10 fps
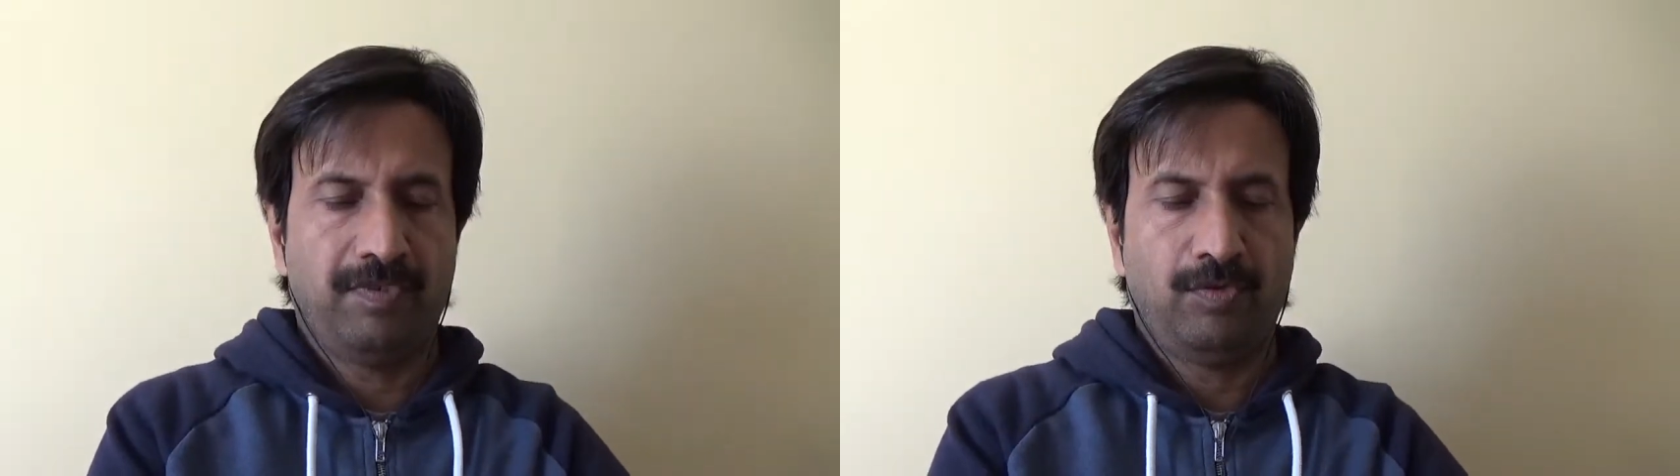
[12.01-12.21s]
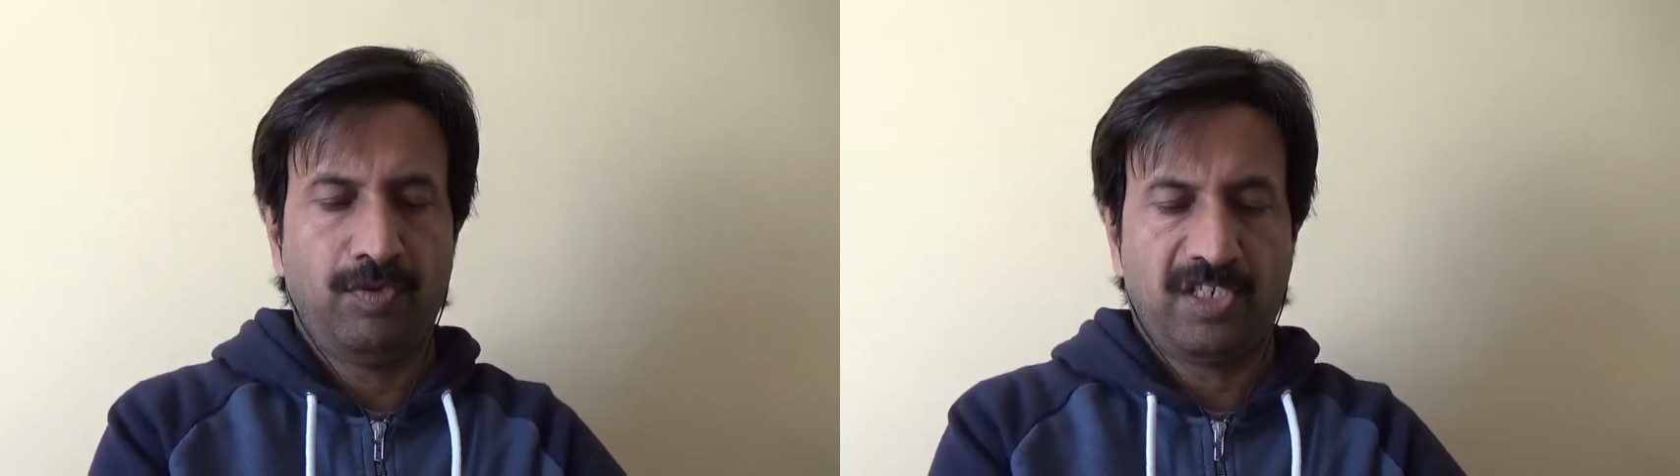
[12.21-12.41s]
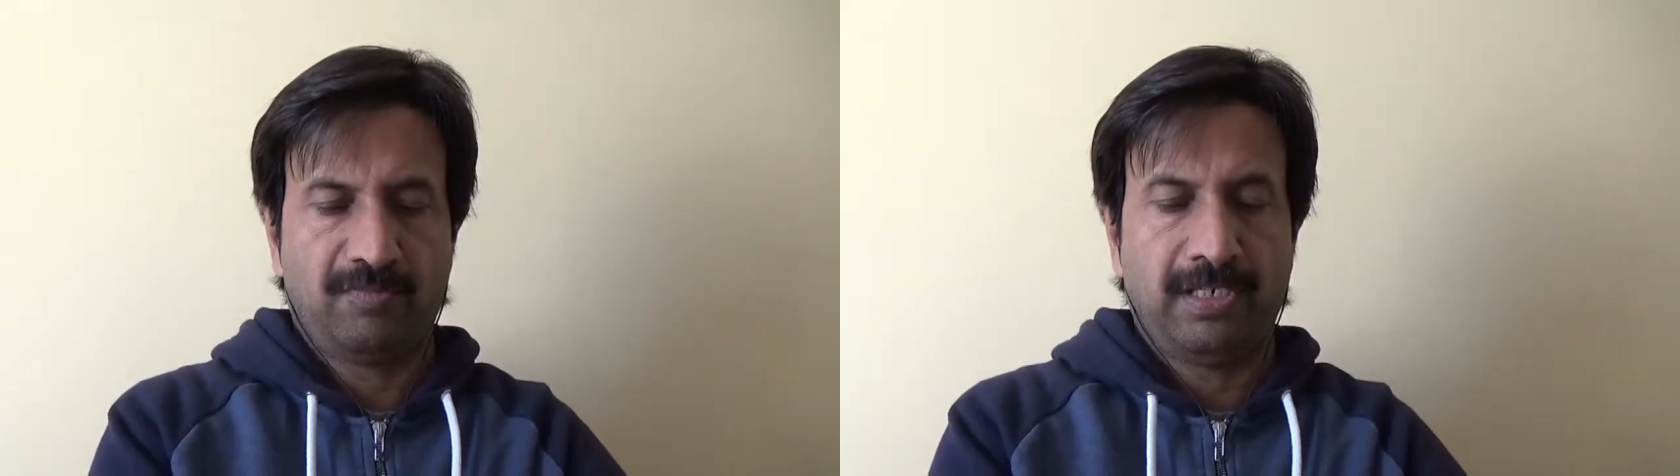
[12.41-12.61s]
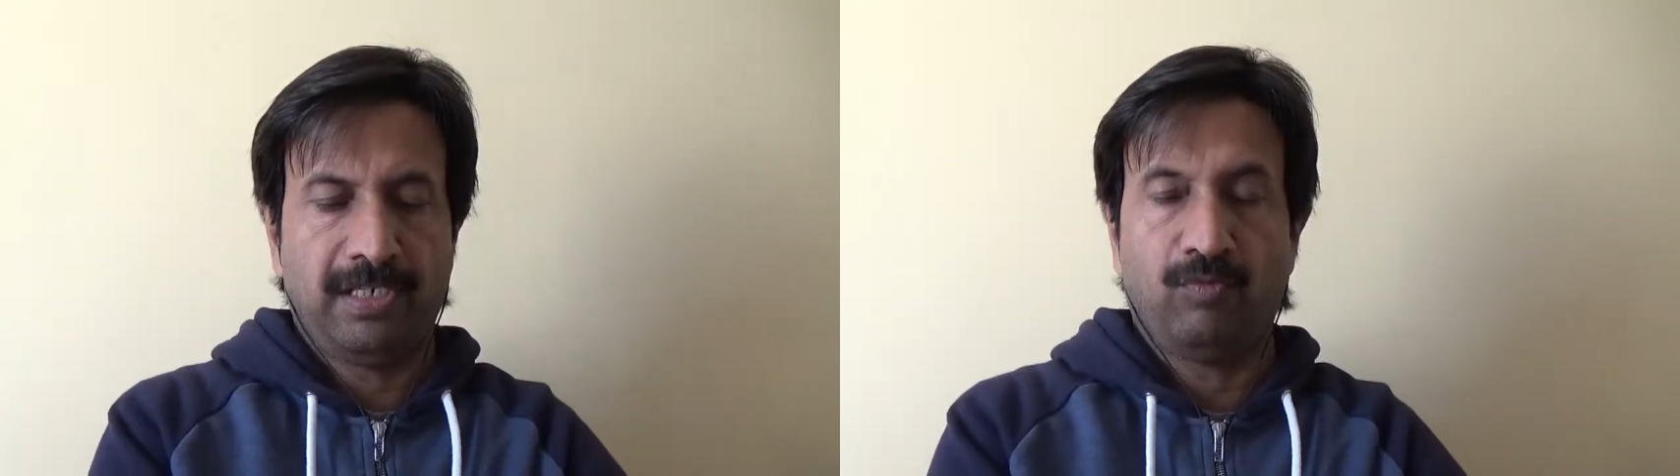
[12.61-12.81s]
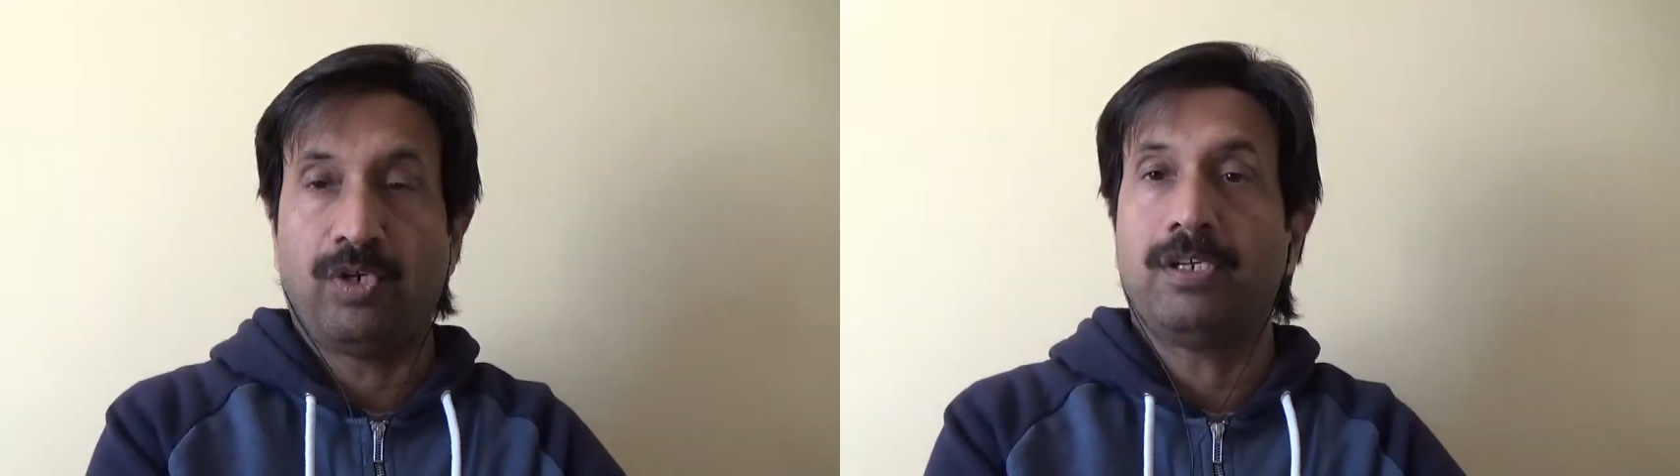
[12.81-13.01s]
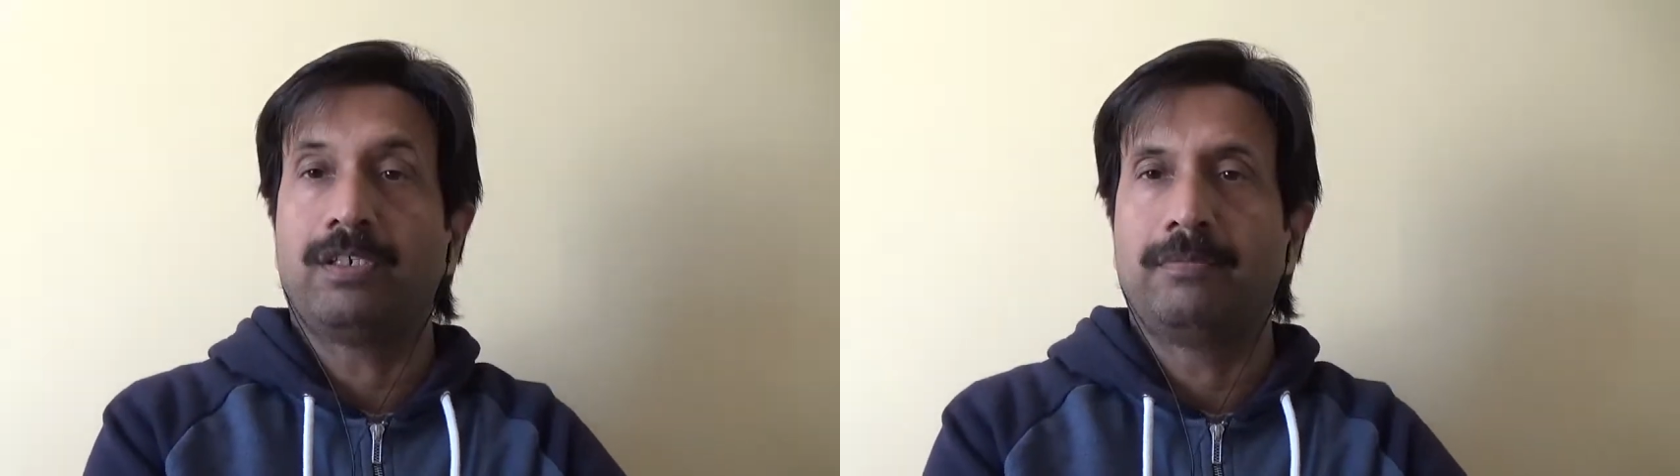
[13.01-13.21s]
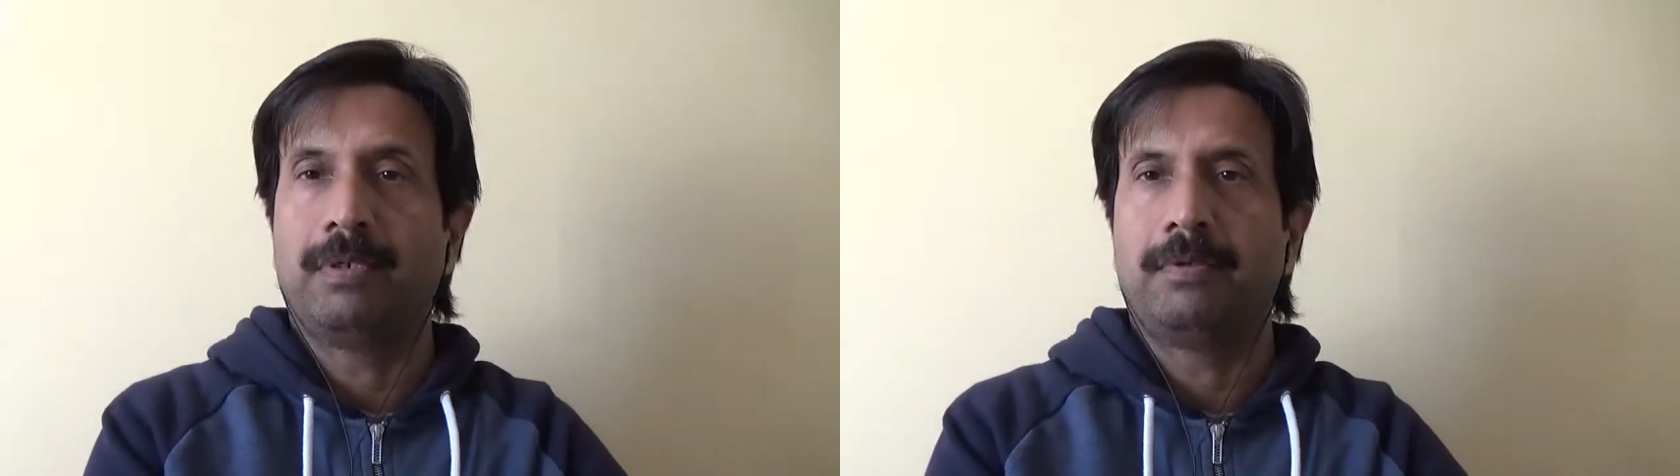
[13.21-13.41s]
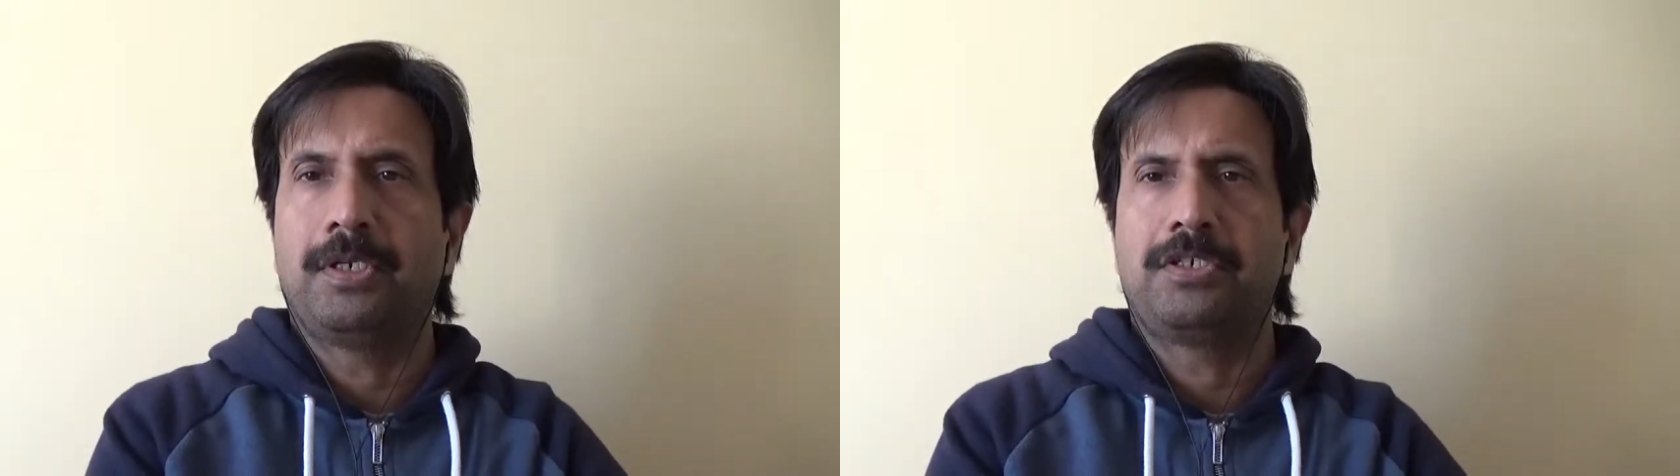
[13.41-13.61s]
video we explained what are the
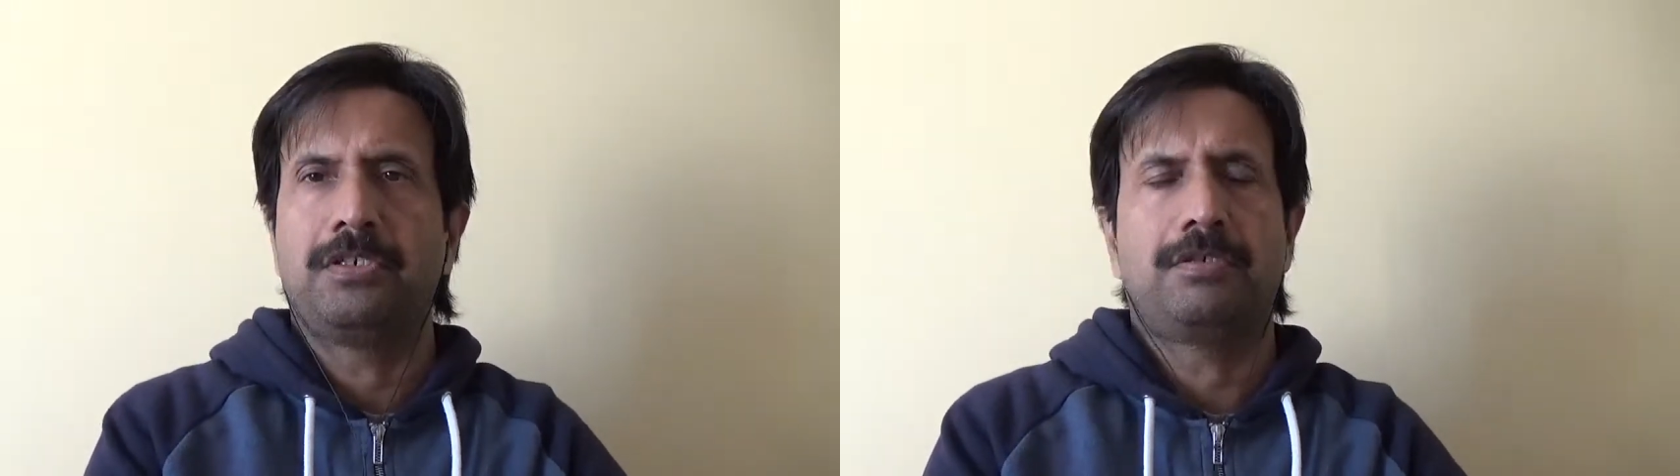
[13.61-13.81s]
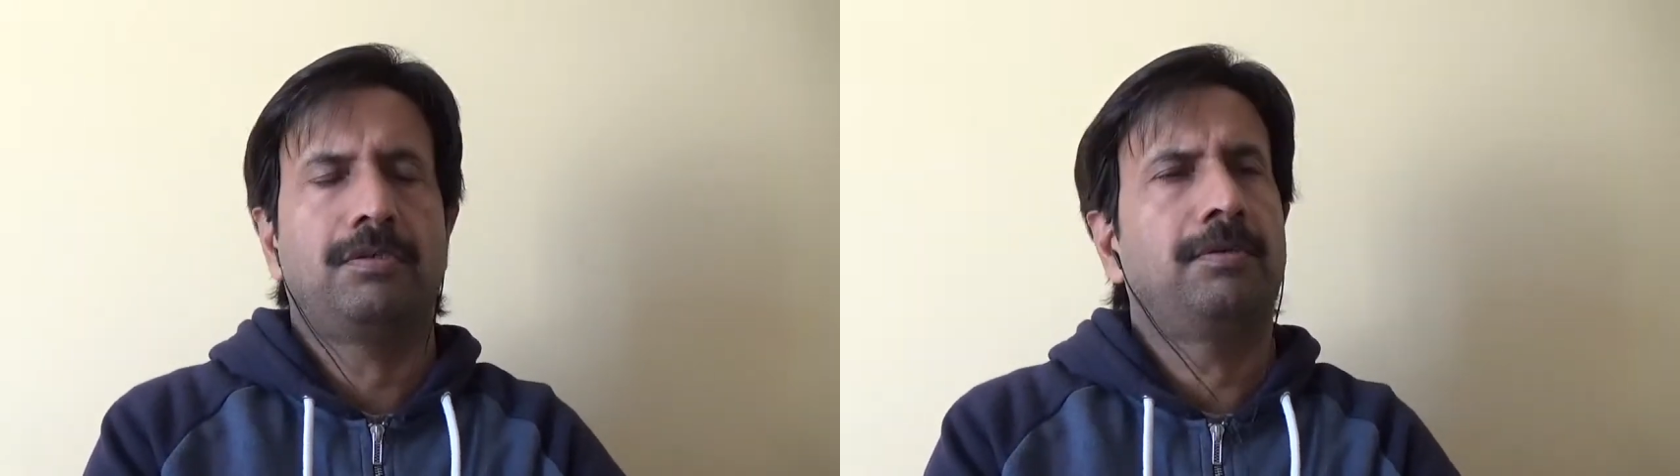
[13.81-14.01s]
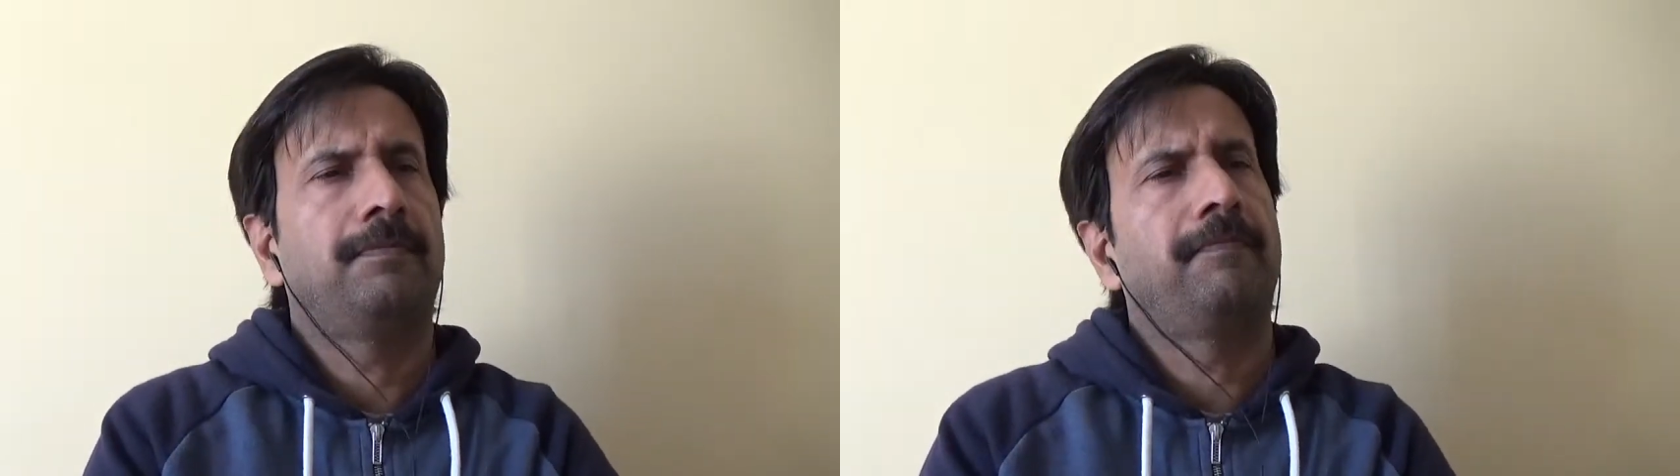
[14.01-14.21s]
palpitations you know